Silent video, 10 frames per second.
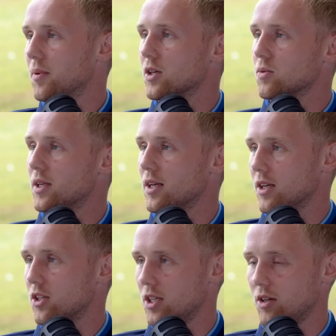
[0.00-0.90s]
because we didn't
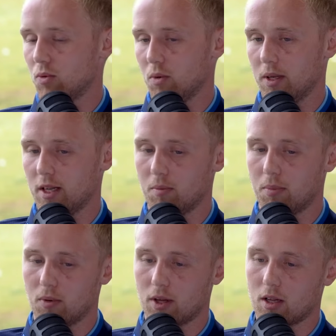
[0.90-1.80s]
achieve what we did.
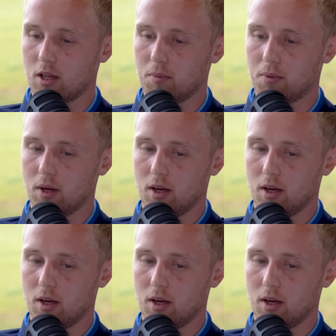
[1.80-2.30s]
But the club